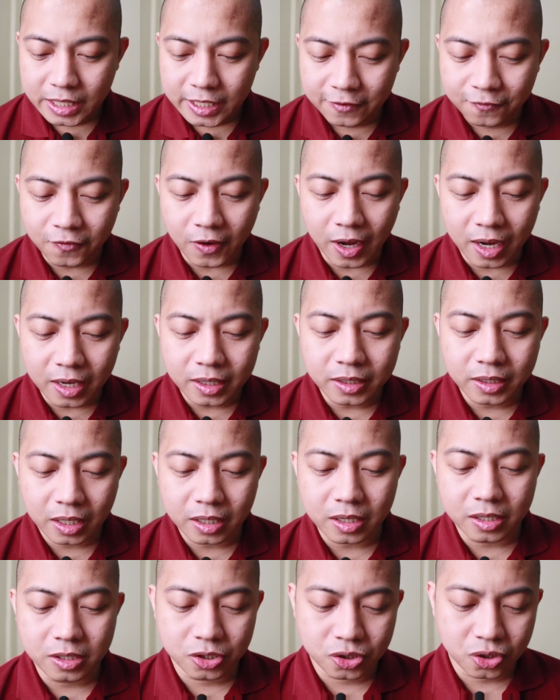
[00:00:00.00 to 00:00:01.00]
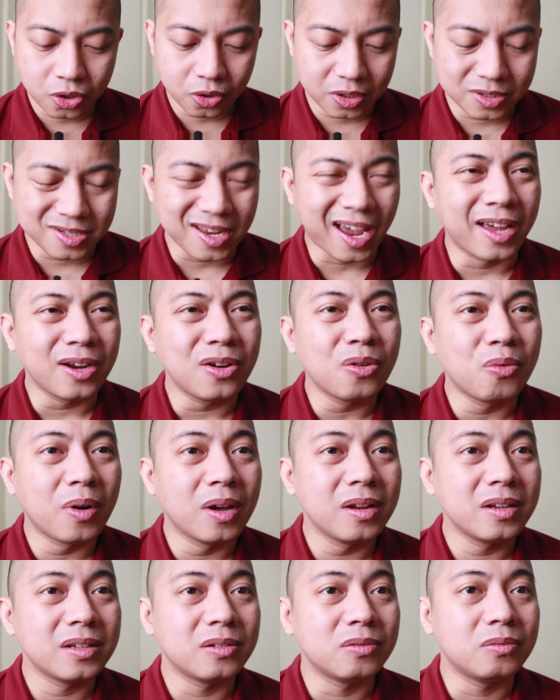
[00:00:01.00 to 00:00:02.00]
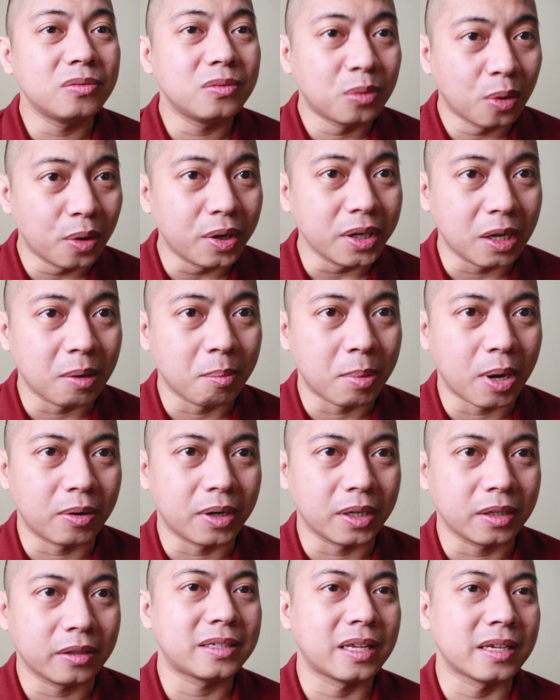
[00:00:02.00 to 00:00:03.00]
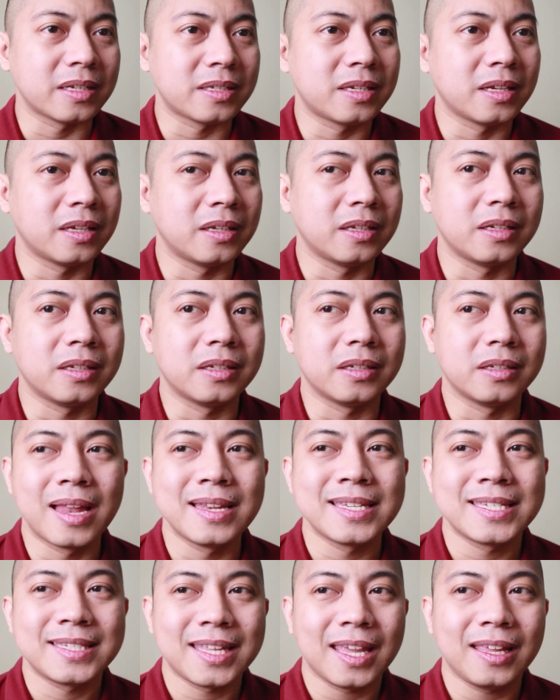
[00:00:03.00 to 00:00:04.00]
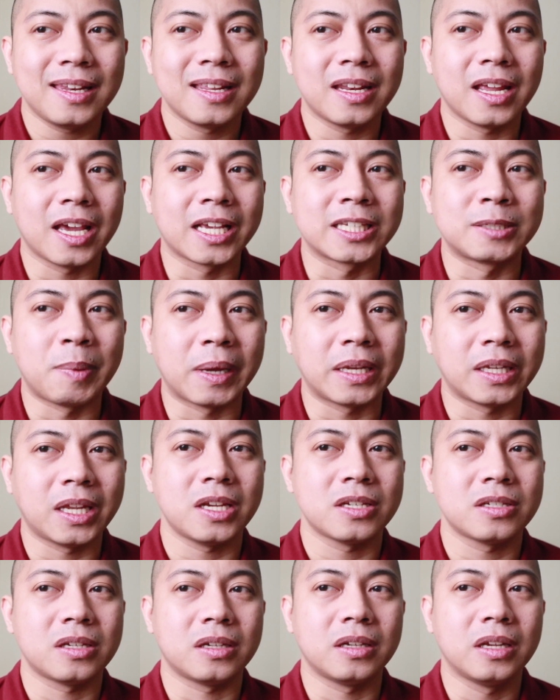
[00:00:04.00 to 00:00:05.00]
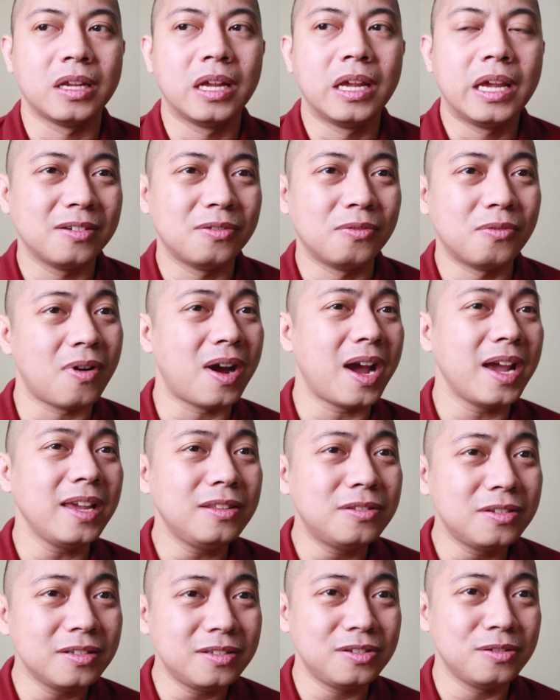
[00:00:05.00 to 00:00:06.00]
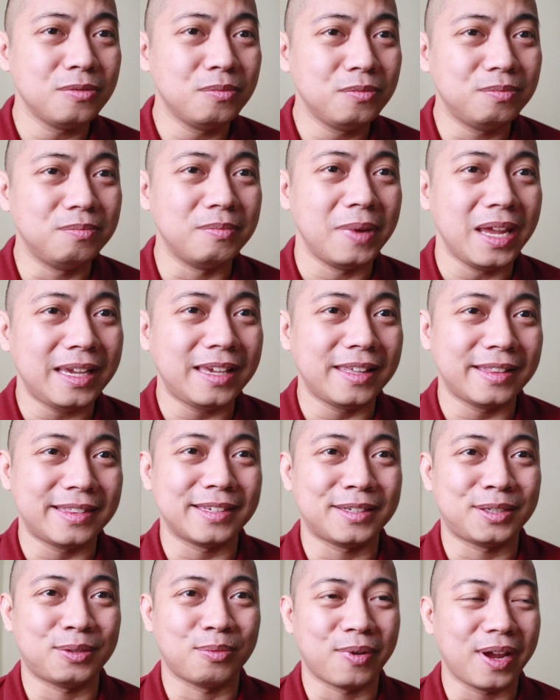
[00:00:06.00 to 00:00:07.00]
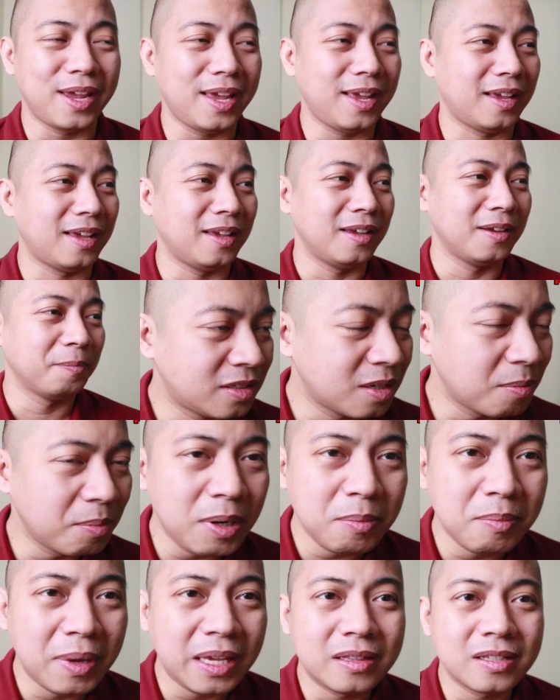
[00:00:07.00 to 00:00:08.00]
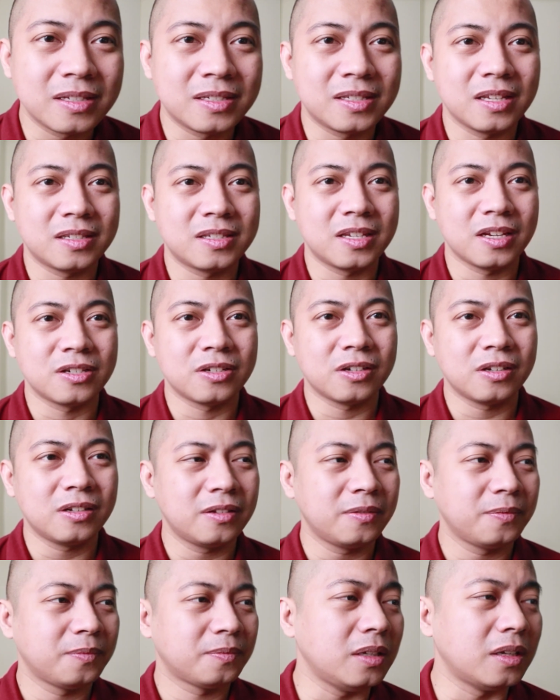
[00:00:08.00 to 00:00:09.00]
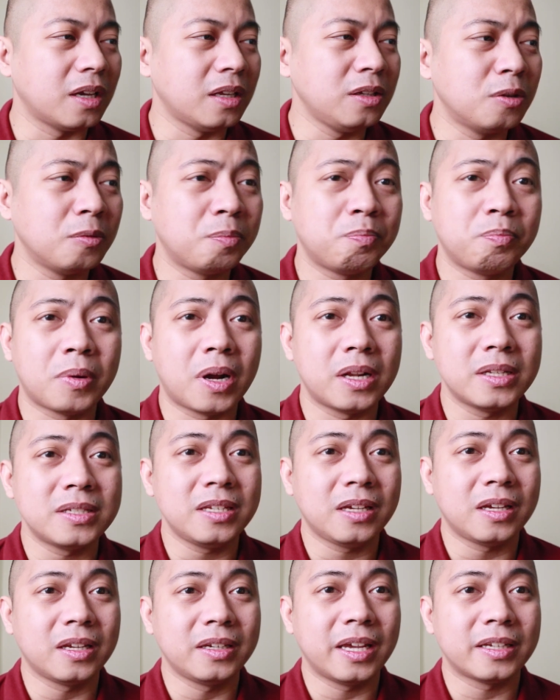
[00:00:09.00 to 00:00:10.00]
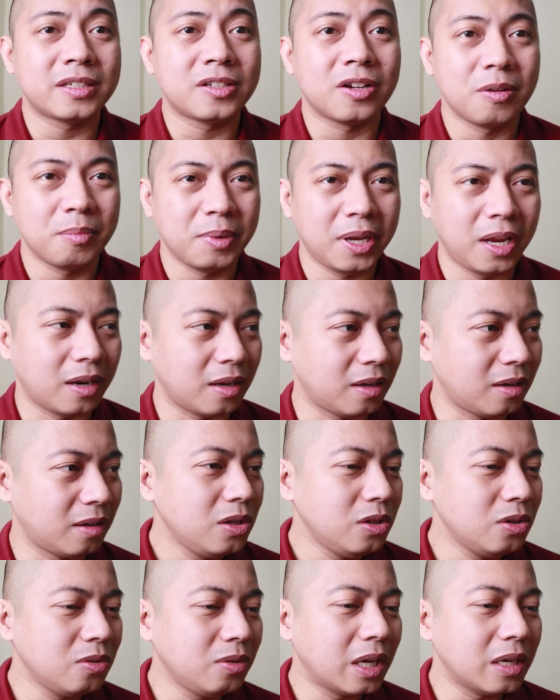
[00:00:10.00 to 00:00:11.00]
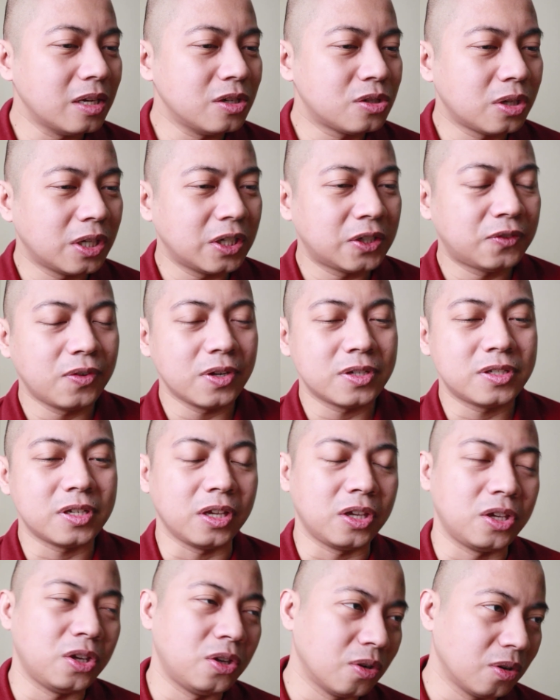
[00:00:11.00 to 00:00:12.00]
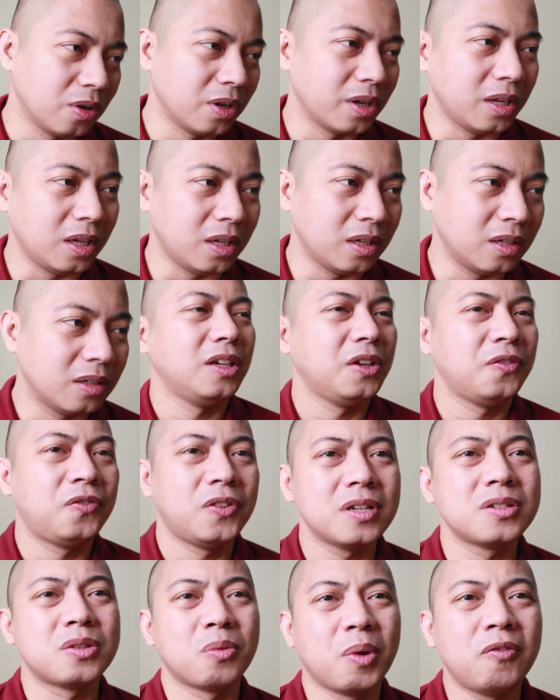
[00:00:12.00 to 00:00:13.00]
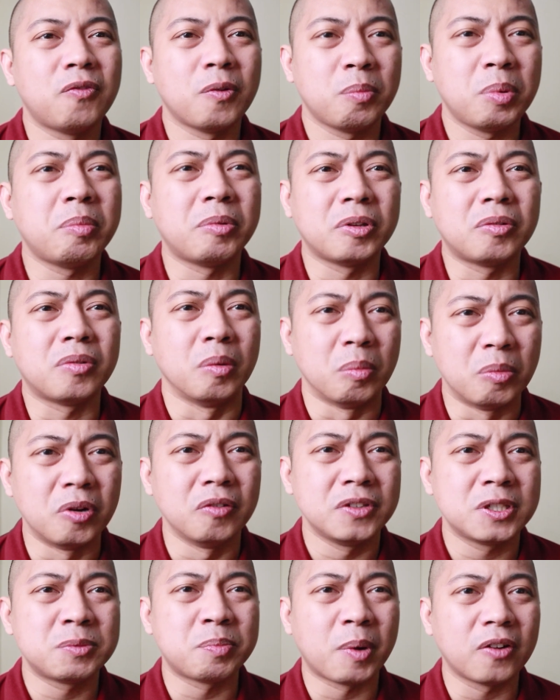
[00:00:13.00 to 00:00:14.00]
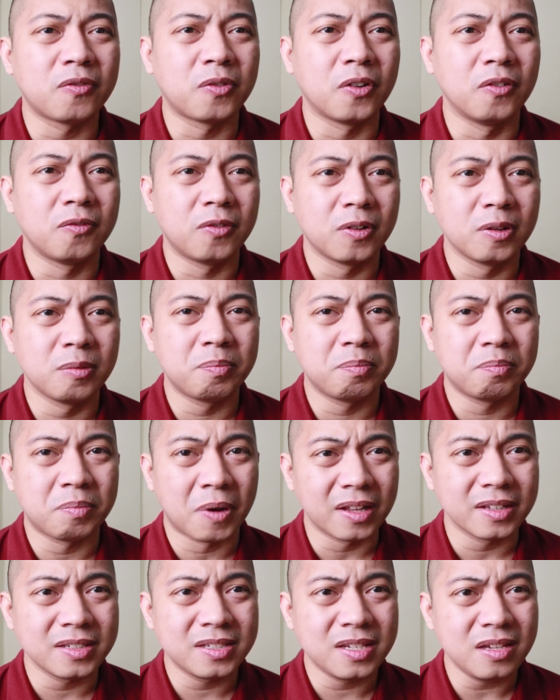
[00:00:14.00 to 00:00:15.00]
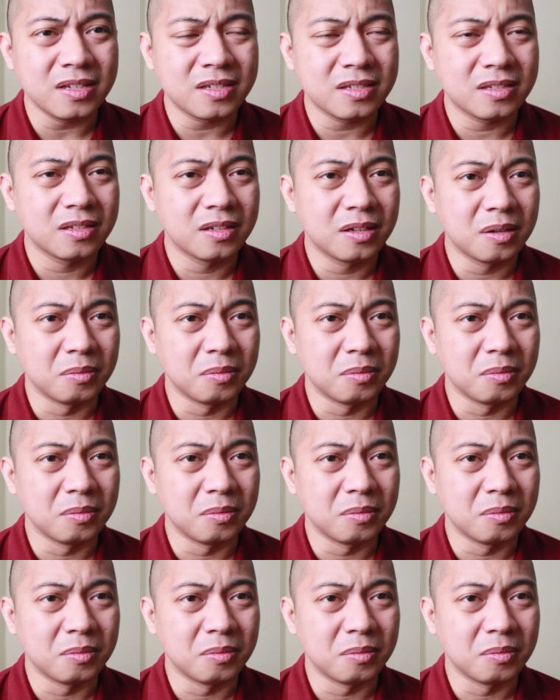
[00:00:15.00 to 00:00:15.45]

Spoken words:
If I get an insurance, I don't want to worry about it. That's an unstated expectation. Why did you make it this way? Somebody made this decision and your policy can get terminated. You get insurance for security. If there's a way for people to remove this part for VUL policies,